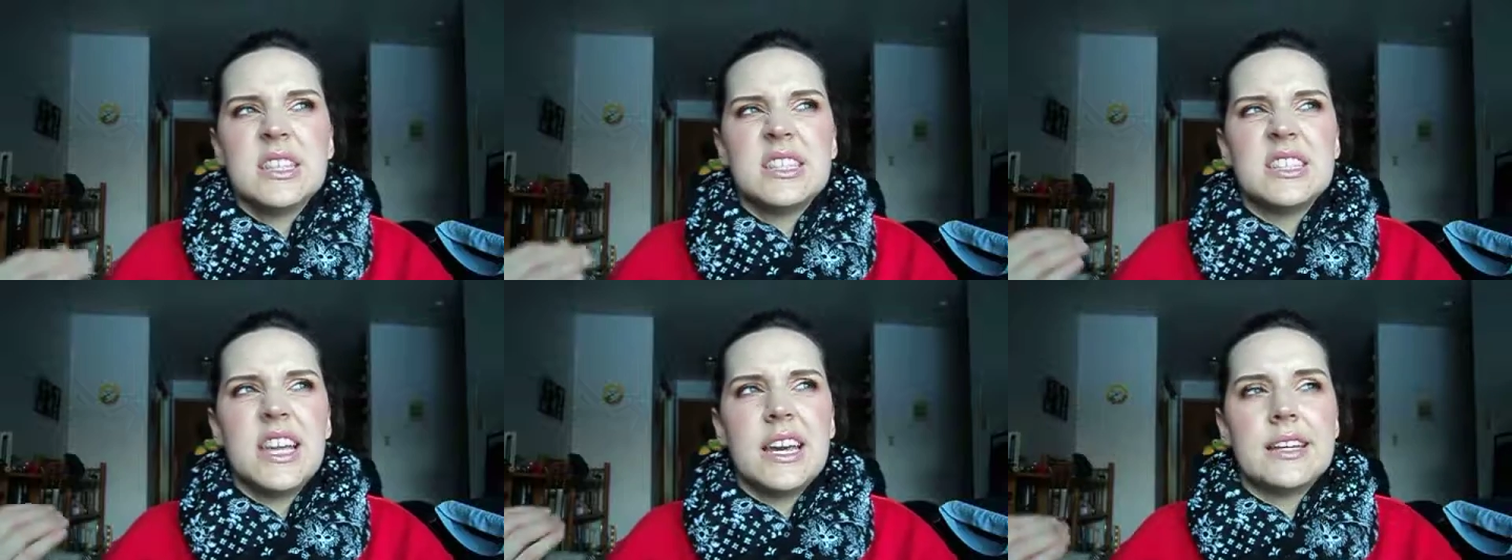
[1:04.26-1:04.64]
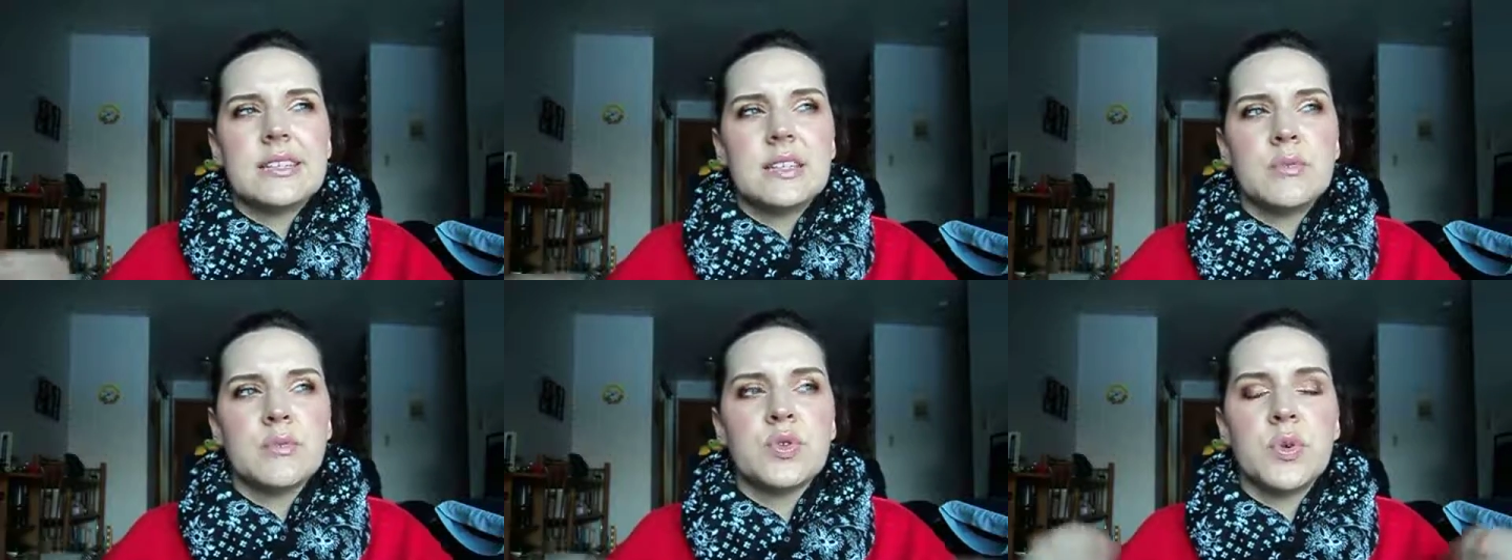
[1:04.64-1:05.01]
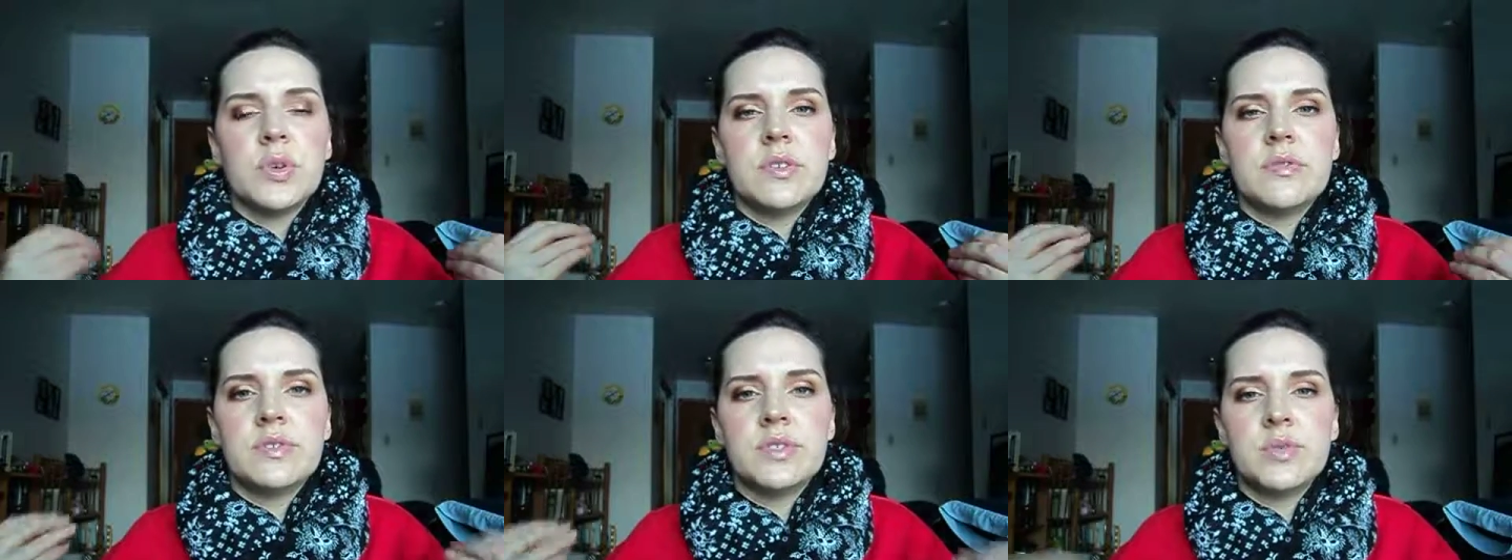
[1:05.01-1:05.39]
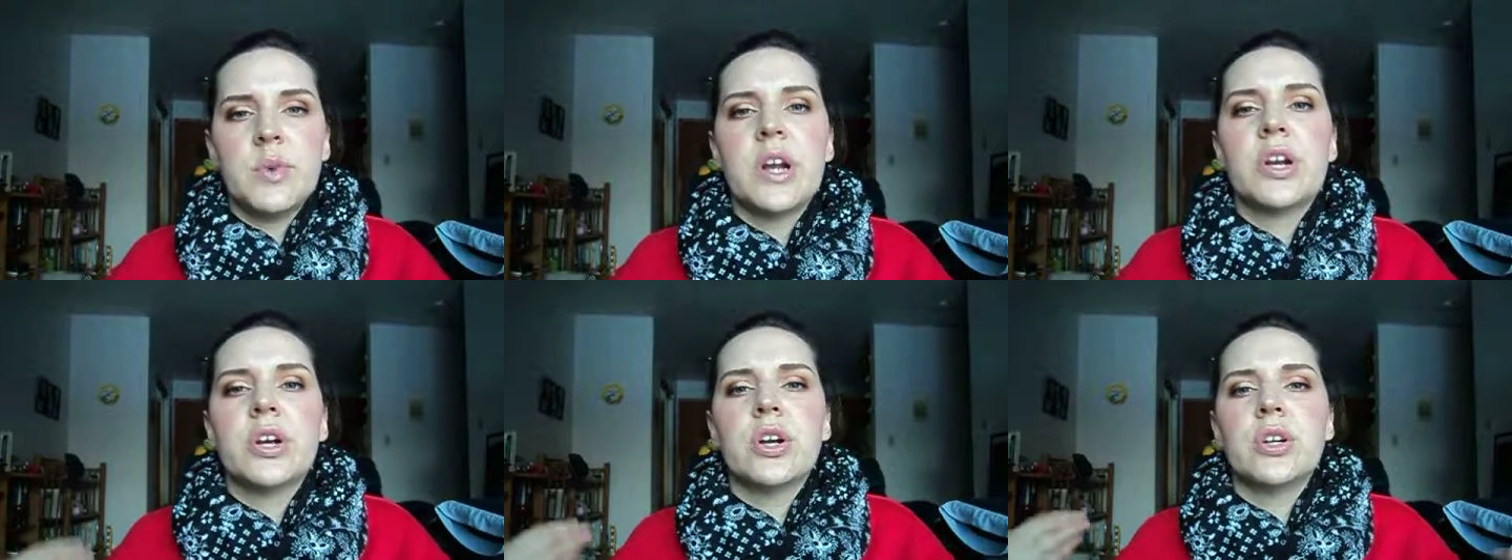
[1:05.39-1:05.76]
like, some sort of
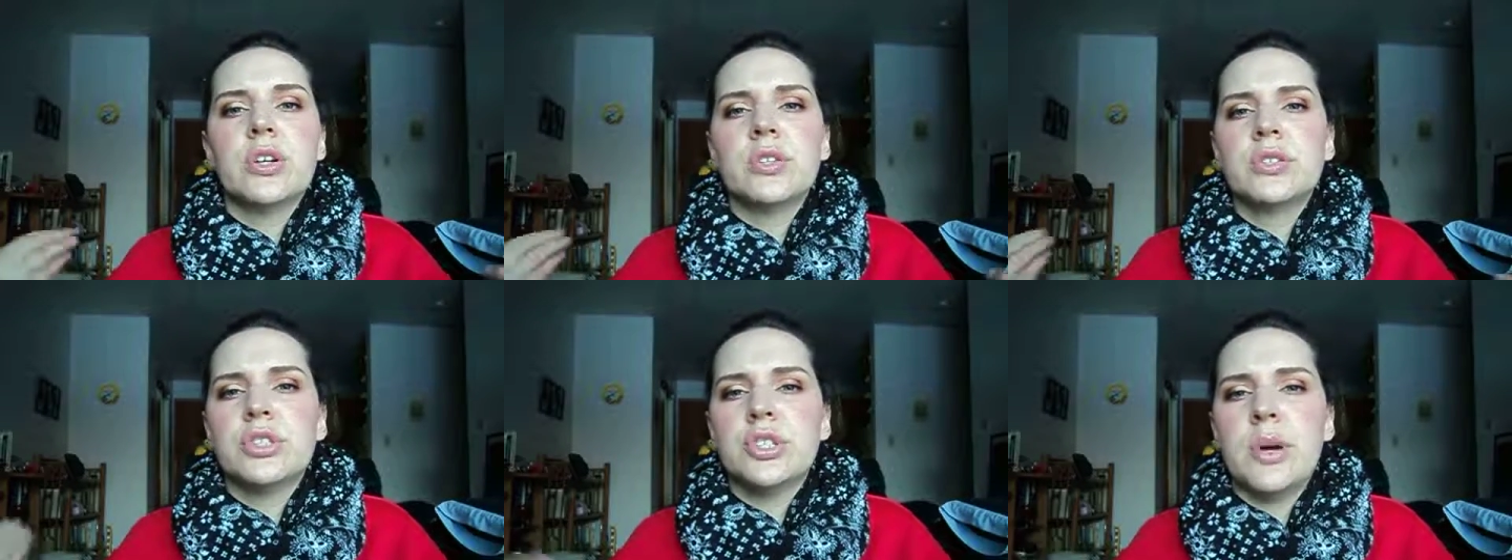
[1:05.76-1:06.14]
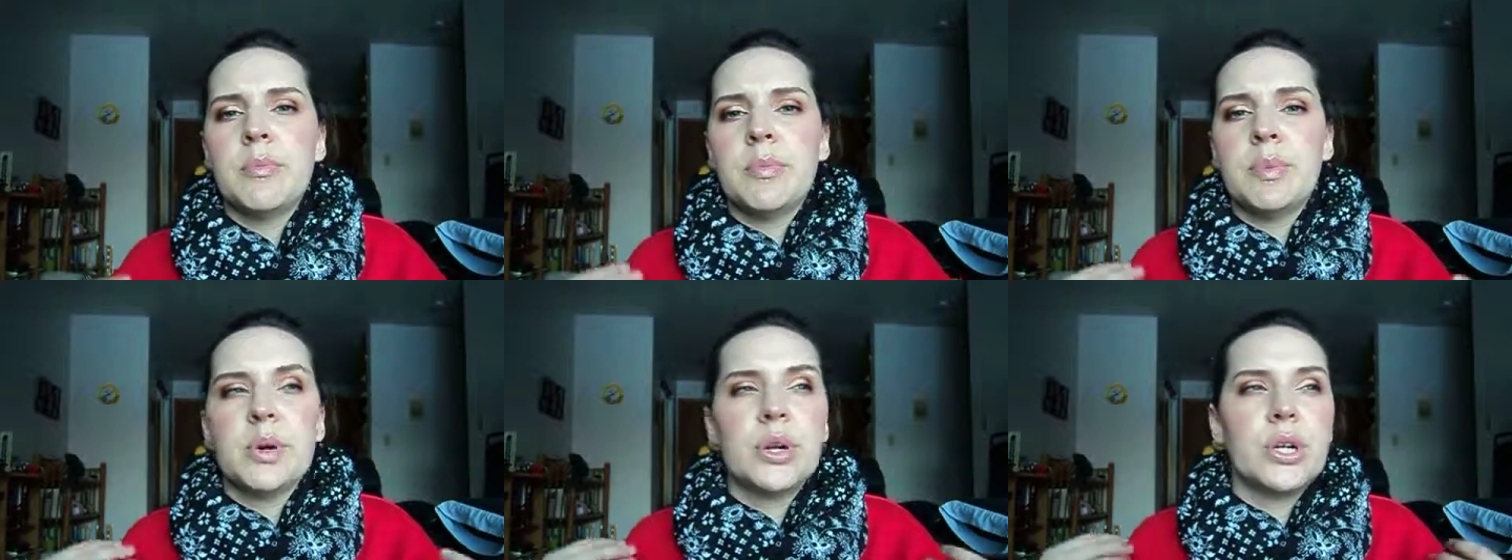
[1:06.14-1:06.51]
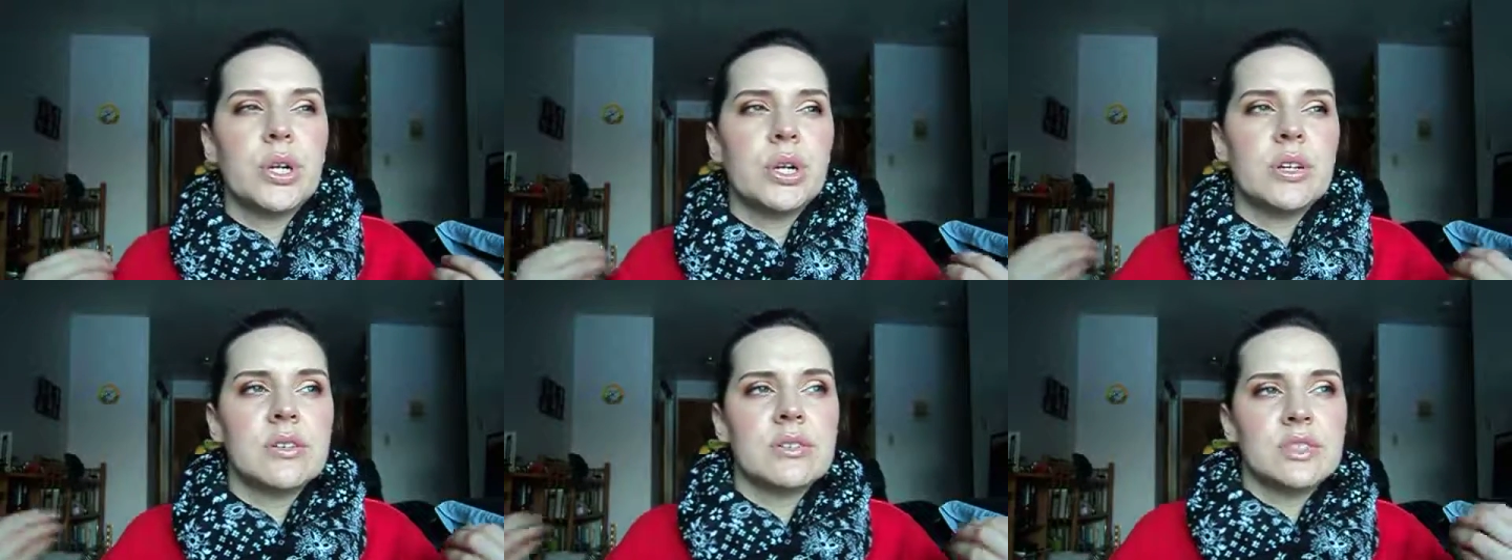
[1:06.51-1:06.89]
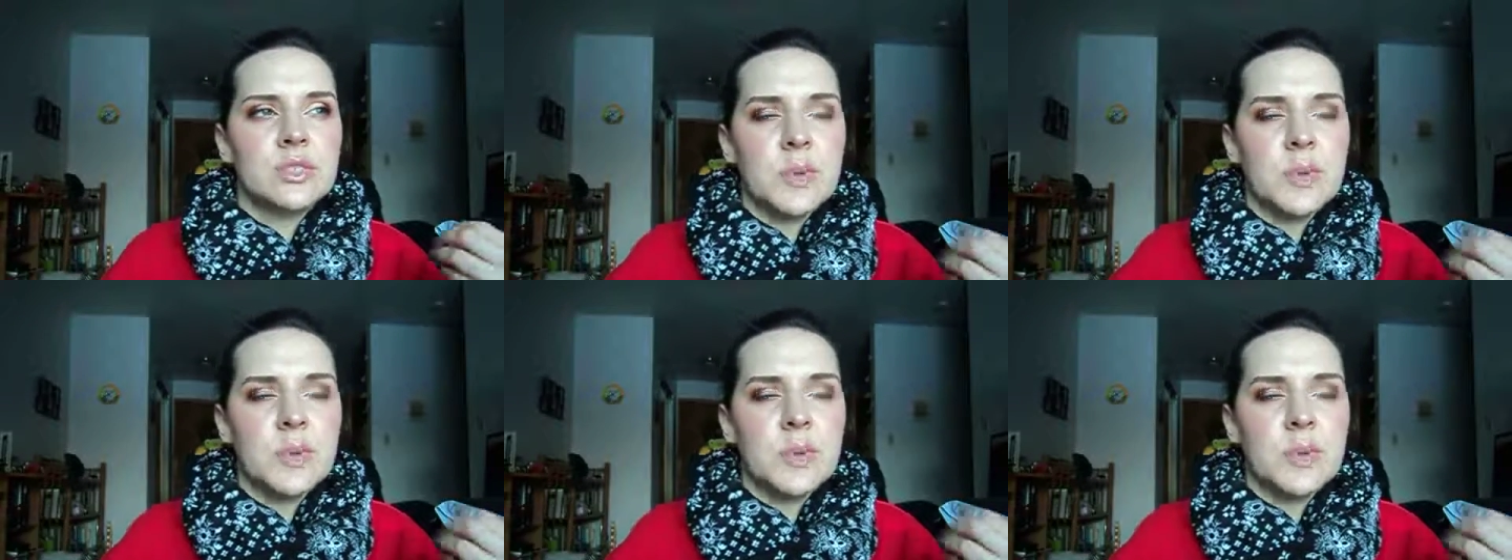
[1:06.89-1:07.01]
sweater, jumper,